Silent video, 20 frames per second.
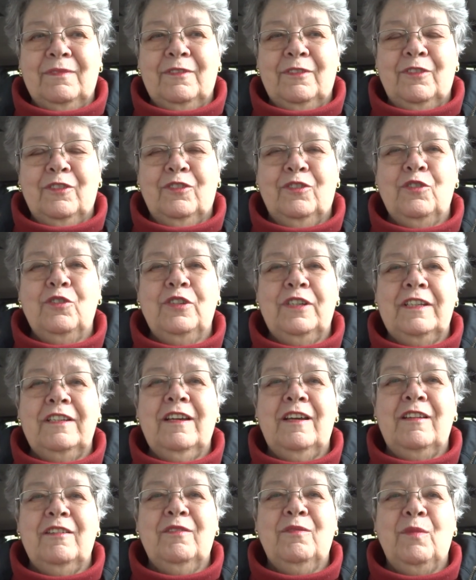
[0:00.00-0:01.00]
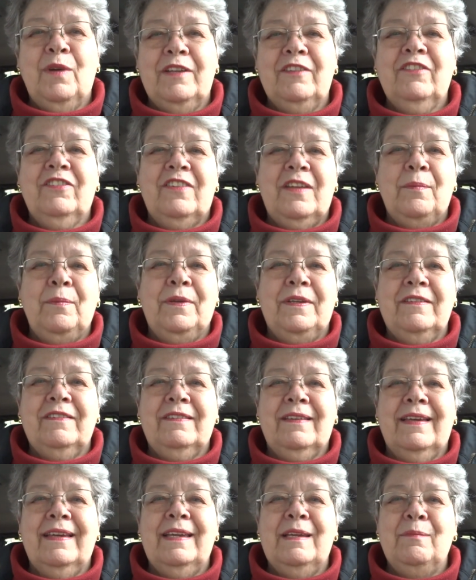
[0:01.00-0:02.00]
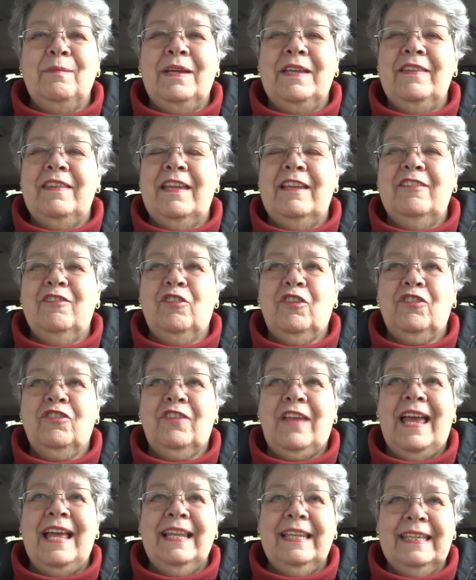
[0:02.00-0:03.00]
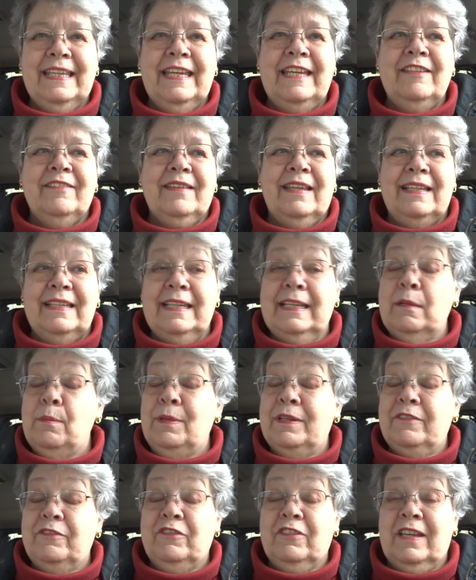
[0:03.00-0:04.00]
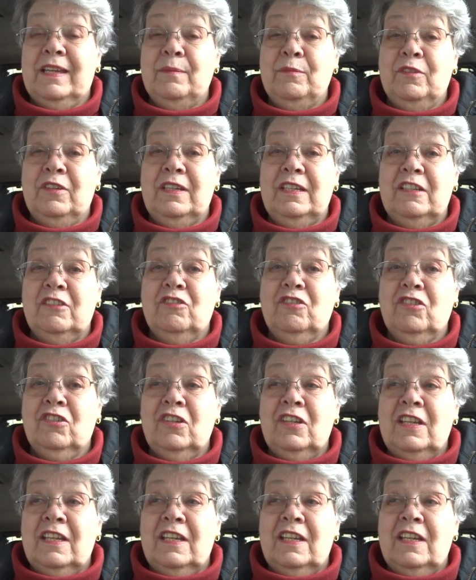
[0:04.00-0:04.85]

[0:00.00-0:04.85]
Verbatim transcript: Sort it out one step at a time, and then just allocate a little bit of time to each.